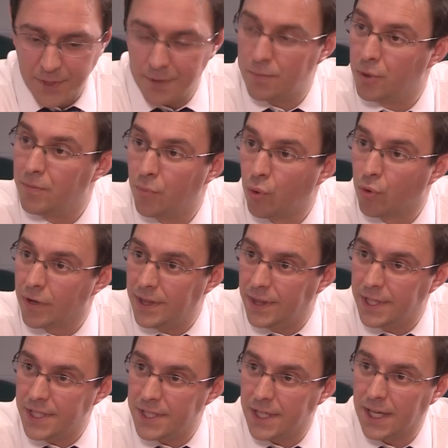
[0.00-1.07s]
put more in
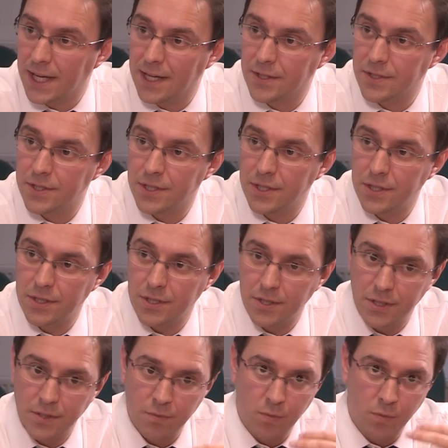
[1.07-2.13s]
these accounts.
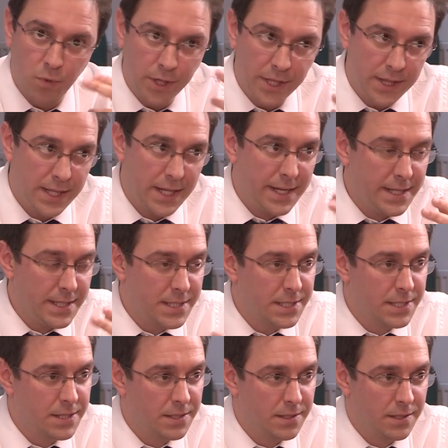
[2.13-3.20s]
And what it
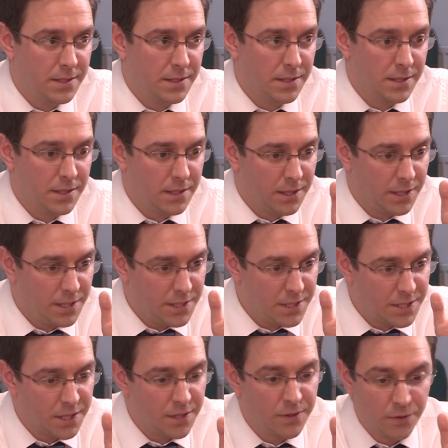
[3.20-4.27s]
needs
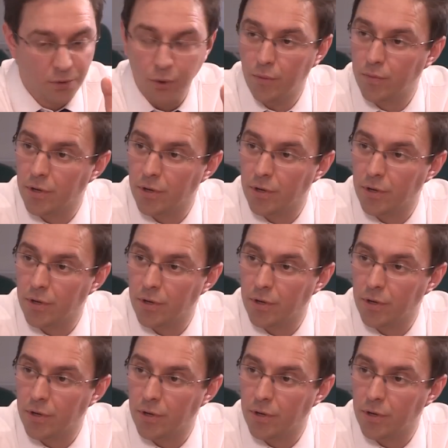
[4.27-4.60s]
is a thought